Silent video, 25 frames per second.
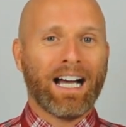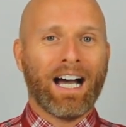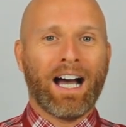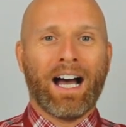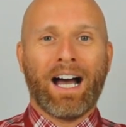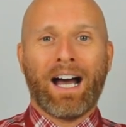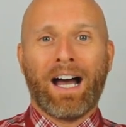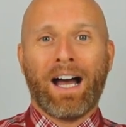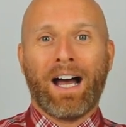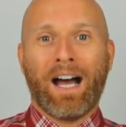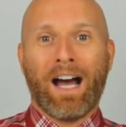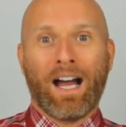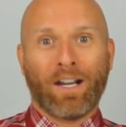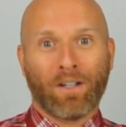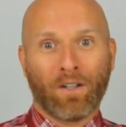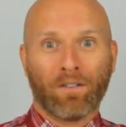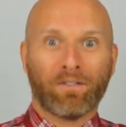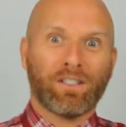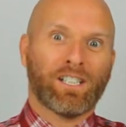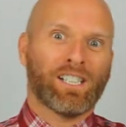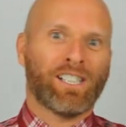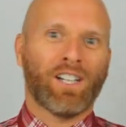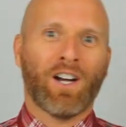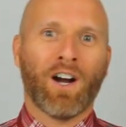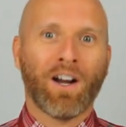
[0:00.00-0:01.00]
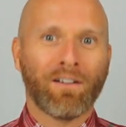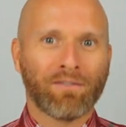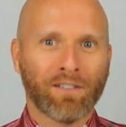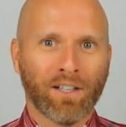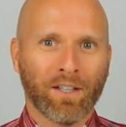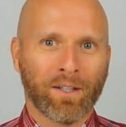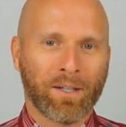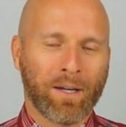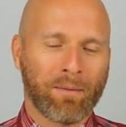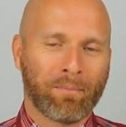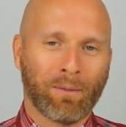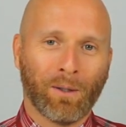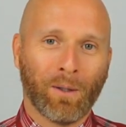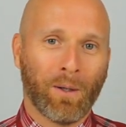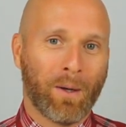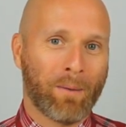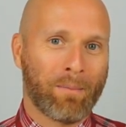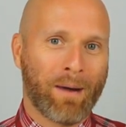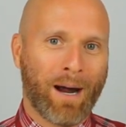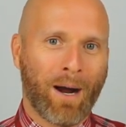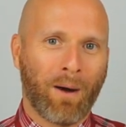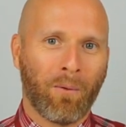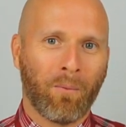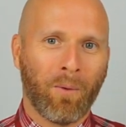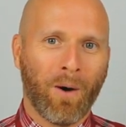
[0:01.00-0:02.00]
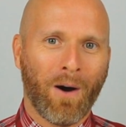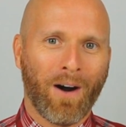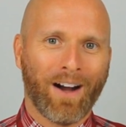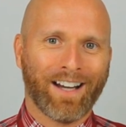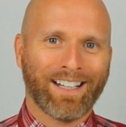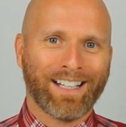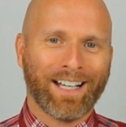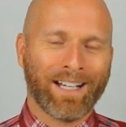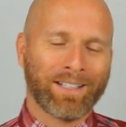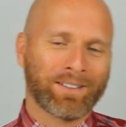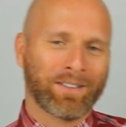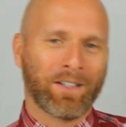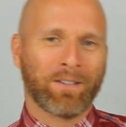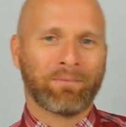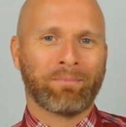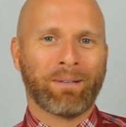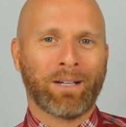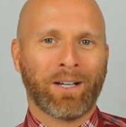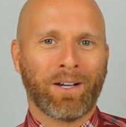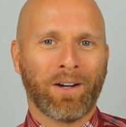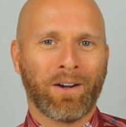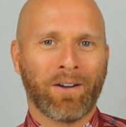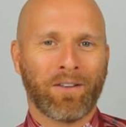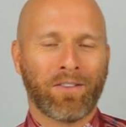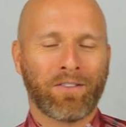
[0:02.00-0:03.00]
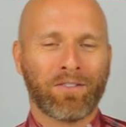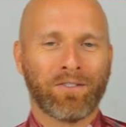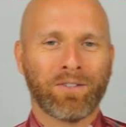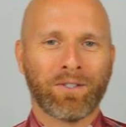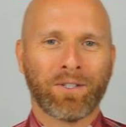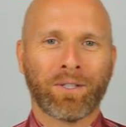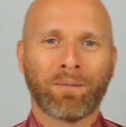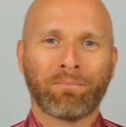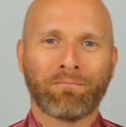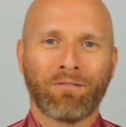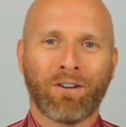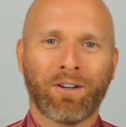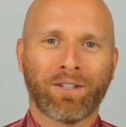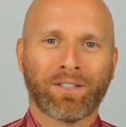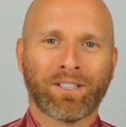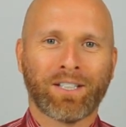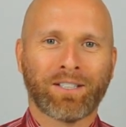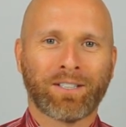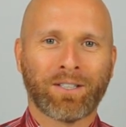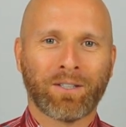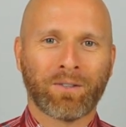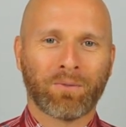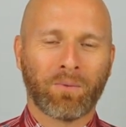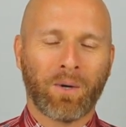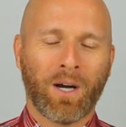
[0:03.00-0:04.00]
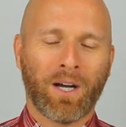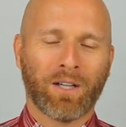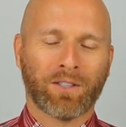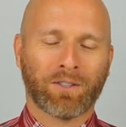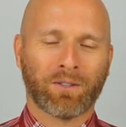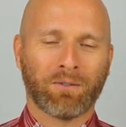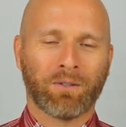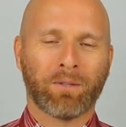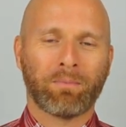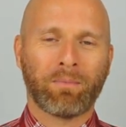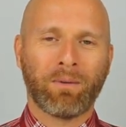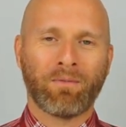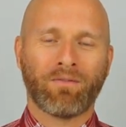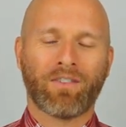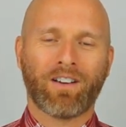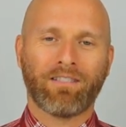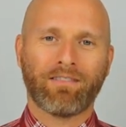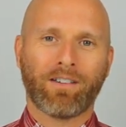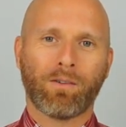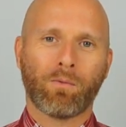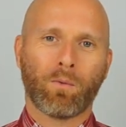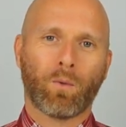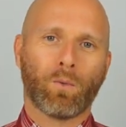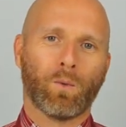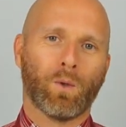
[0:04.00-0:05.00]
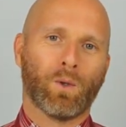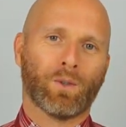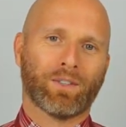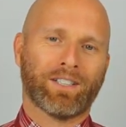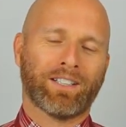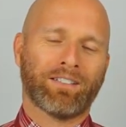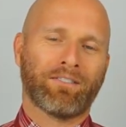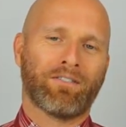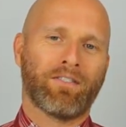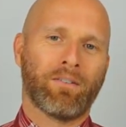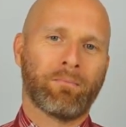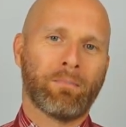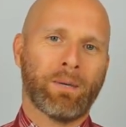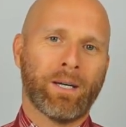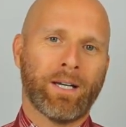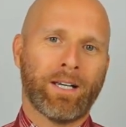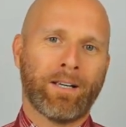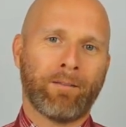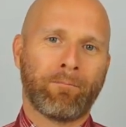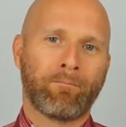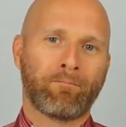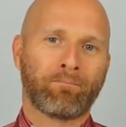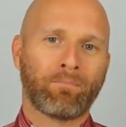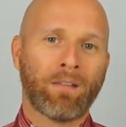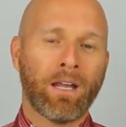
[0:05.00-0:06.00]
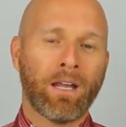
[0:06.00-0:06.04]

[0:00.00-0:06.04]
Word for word: uh, and obviously, I've learned a lot about wine as I've been going through this process as well, so it's been very rewarding for me.